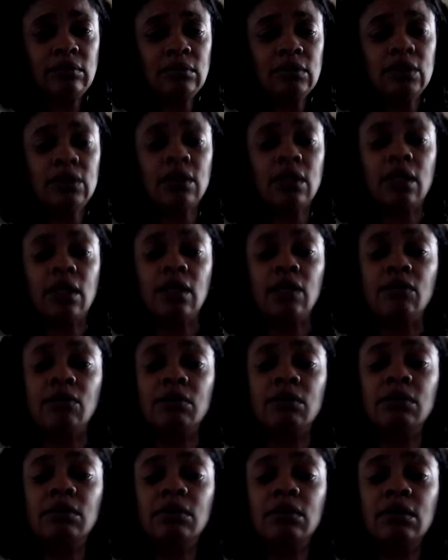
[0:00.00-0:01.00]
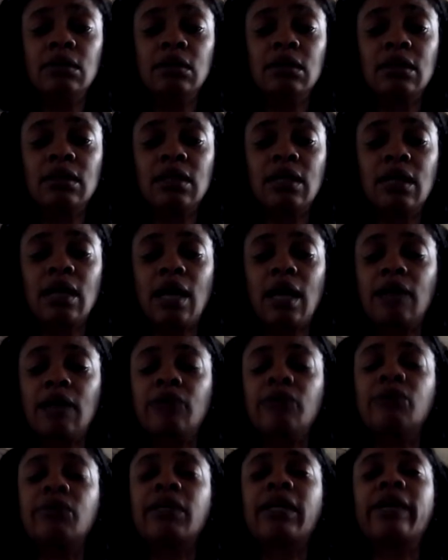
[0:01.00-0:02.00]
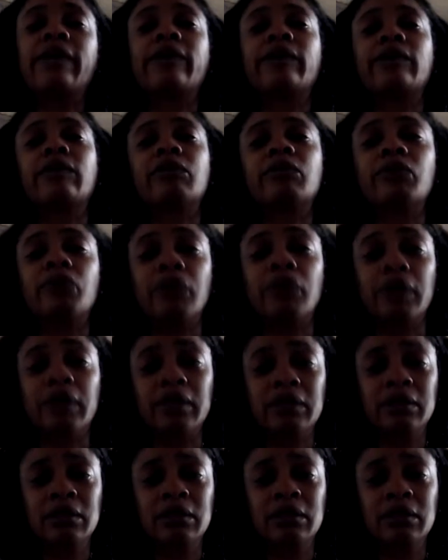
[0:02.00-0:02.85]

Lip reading: So I don't care no more.